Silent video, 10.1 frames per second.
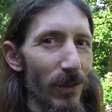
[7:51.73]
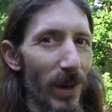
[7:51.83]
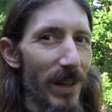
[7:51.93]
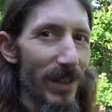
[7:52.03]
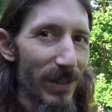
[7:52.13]

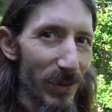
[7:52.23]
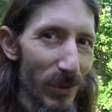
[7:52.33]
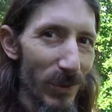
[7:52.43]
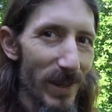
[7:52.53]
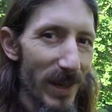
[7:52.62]
run into,
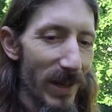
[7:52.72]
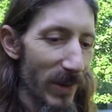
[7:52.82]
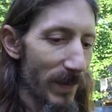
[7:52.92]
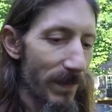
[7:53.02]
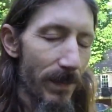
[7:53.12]
you
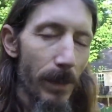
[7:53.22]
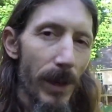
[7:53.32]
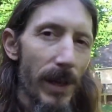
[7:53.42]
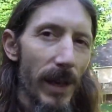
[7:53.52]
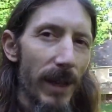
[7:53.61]
know.
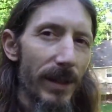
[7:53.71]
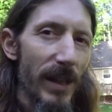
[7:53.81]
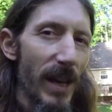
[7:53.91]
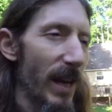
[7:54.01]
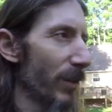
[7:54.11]
But
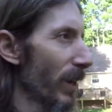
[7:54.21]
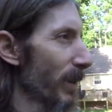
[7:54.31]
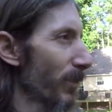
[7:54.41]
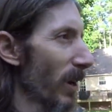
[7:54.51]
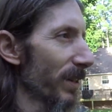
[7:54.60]

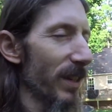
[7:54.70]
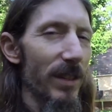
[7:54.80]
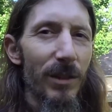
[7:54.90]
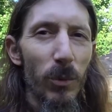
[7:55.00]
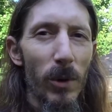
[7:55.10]
dehydrating
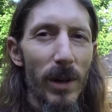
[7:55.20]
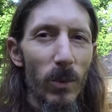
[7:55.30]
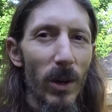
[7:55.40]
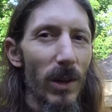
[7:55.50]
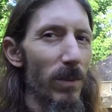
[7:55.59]
process is
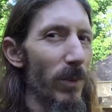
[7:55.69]
working well.